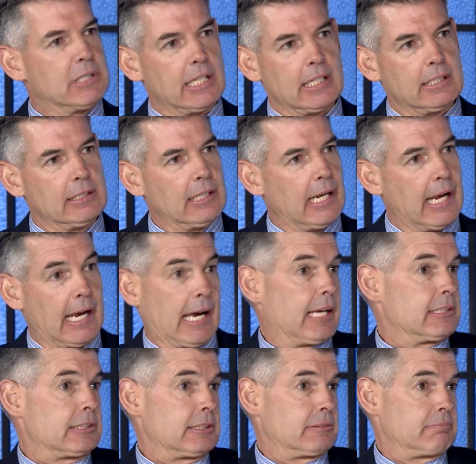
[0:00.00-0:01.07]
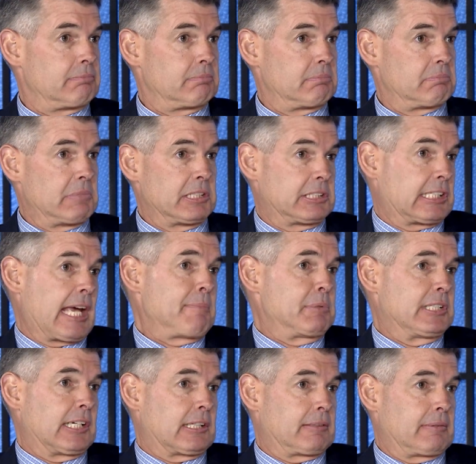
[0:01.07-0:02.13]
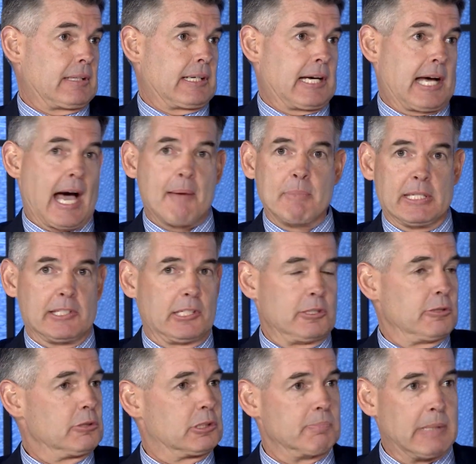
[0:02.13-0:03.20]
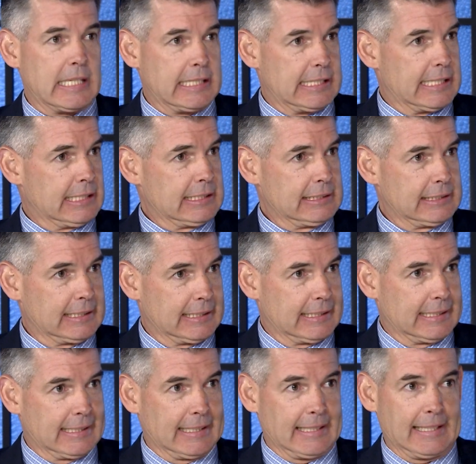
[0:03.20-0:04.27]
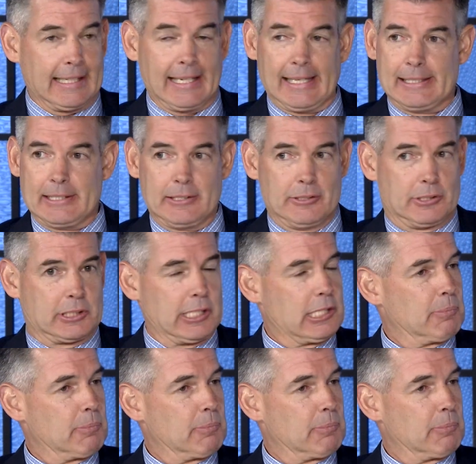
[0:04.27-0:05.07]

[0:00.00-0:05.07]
in as a skeptic. I'm in the news media. You see the